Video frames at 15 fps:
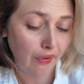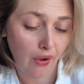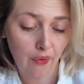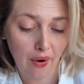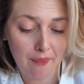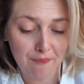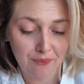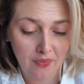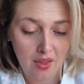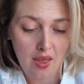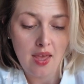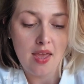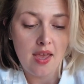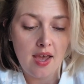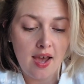Okay,
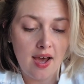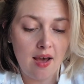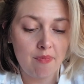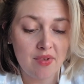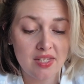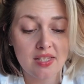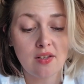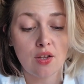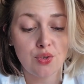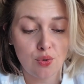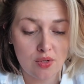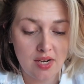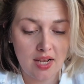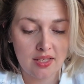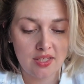this is also
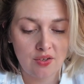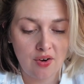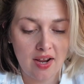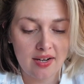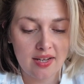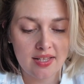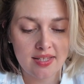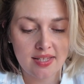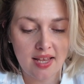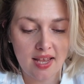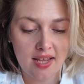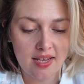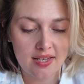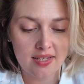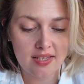a text thread. It
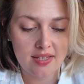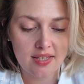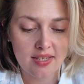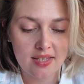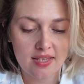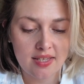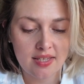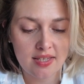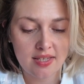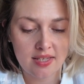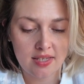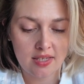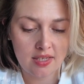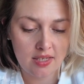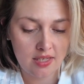
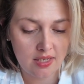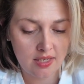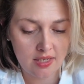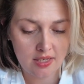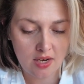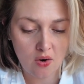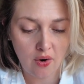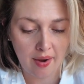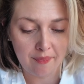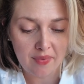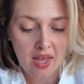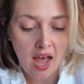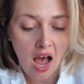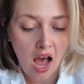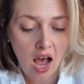says, okay,
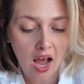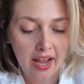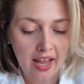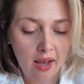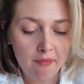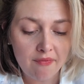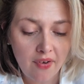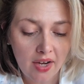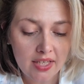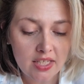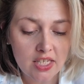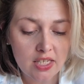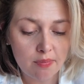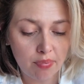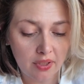hi, I'm
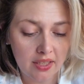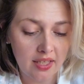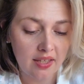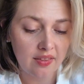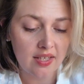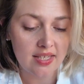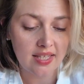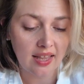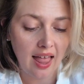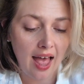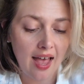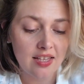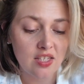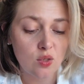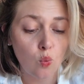fine splitting this
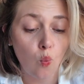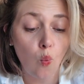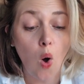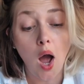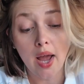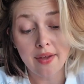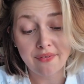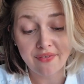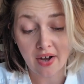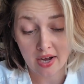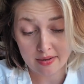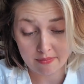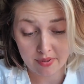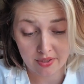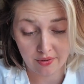last
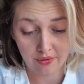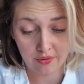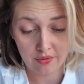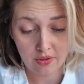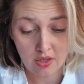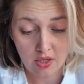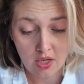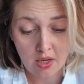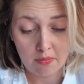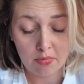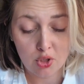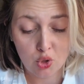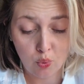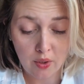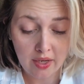Wi-Fi bill
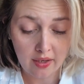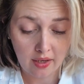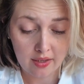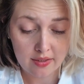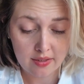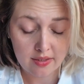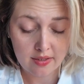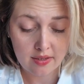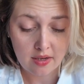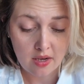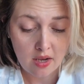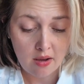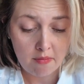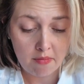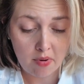between us,
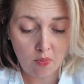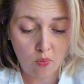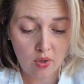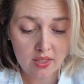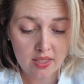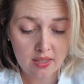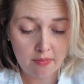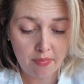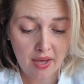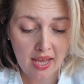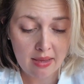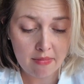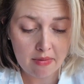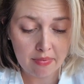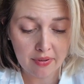but once the
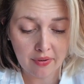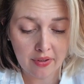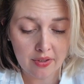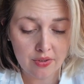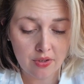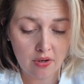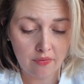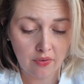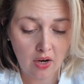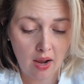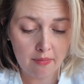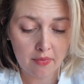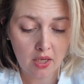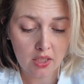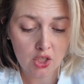payment period is over,
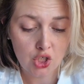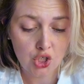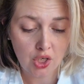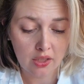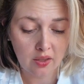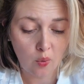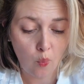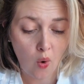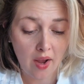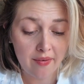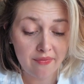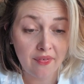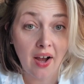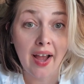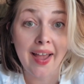I'm gonna shut the
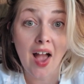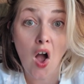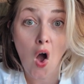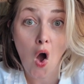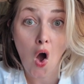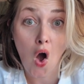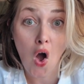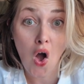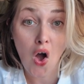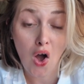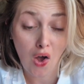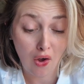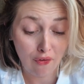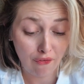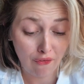Wi-Fi
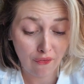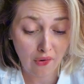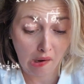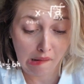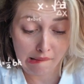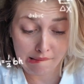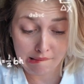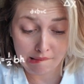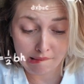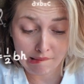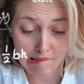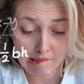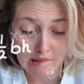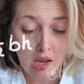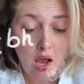off.
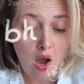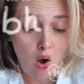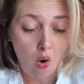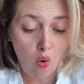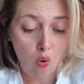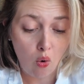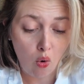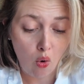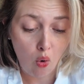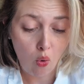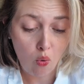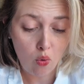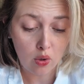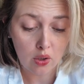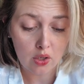No!
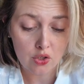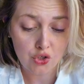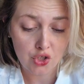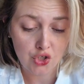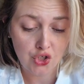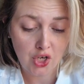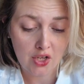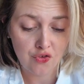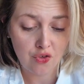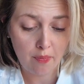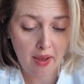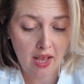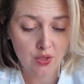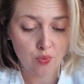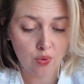Or just change the
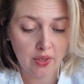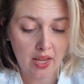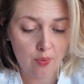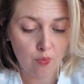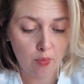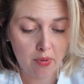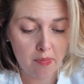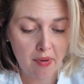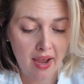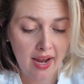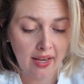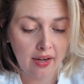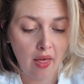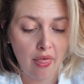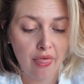password and we'll be
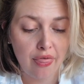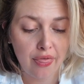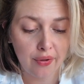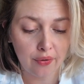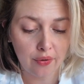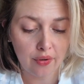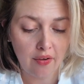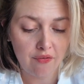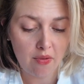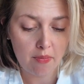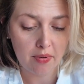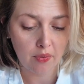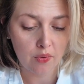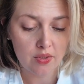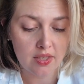paying 1/3 of the
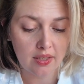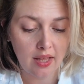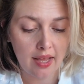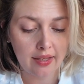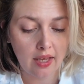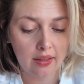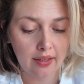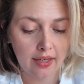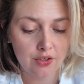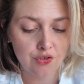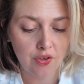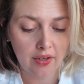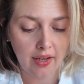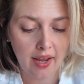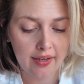bills, like
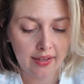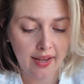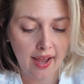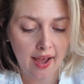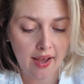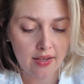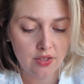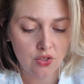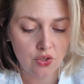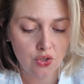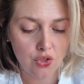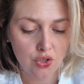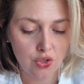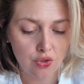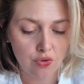electric and gas,
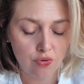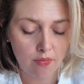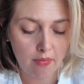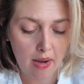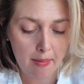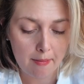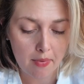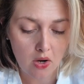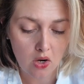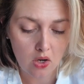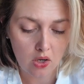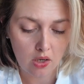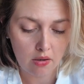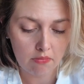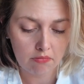to my
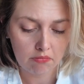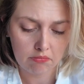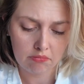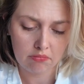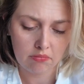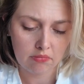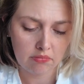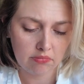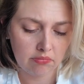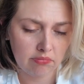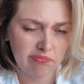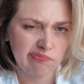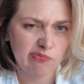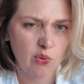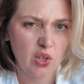mom.
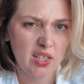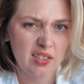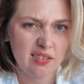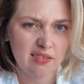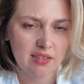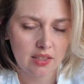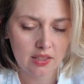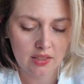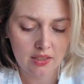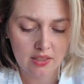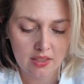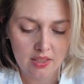What? Huh?